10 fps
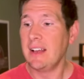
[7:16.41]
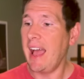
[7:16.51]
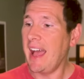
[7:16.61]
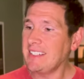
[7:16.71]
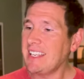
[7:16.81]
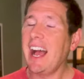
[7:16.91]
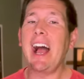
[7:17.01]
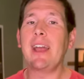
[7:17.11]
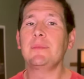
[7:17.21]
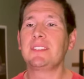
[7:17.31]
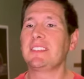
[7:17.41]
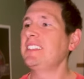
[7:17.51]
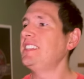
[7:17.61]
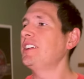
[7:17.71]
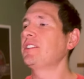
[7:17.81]
At times, the
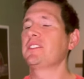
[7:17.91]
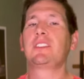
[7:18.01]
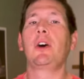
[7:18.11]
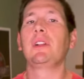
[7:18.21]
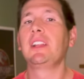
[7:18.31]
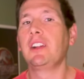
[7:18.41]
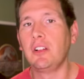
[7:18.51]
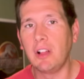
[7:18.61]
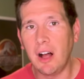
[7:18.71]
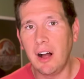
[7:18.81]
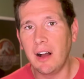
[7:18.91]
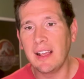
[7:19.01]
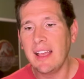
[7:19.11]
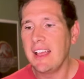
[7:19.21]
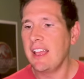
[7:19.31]
tears go a little
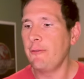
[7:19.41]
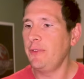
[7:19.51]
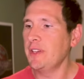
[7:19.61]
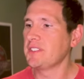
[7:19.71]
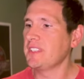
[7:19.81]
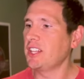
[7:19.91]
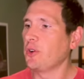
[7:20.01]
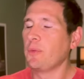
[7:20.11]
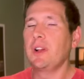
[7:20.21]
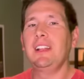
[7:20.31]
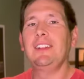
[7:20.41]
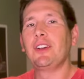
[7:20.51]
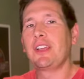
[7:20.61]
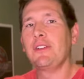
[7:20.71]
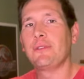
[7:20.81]
long. It feels like they're really
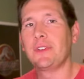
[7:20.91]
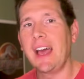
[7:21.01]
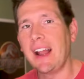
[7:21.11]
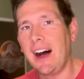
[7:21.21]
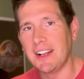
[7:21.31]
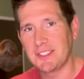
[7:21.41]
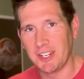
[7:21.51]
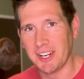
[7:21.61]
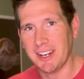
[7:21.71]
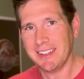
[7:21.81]
looking for that Oscar.